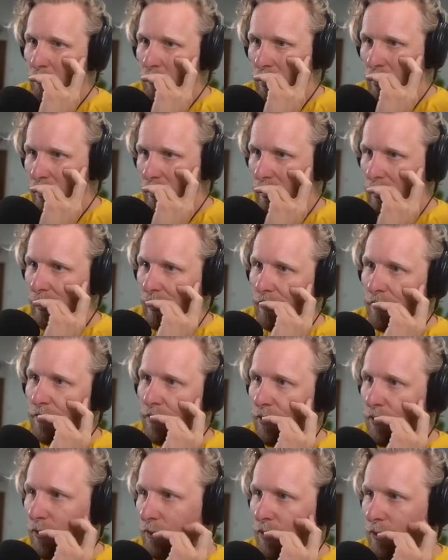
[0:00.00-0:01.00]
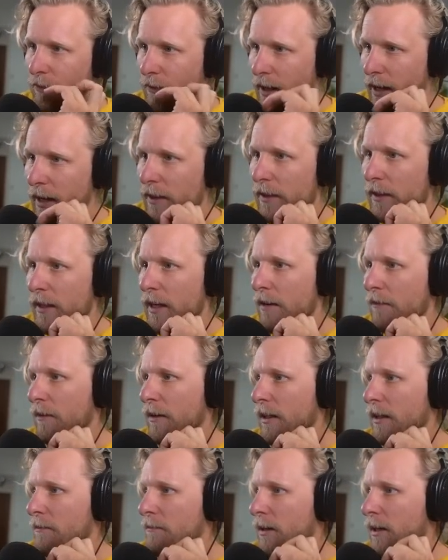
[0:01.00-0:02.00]
what they do rather than having
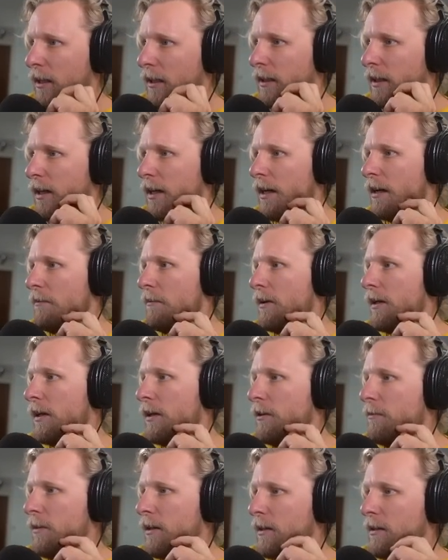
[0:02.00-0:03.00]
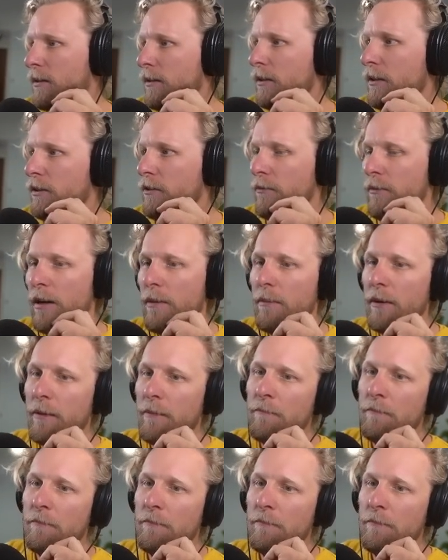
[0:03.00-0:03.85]
a thematic name. You must learn to remember.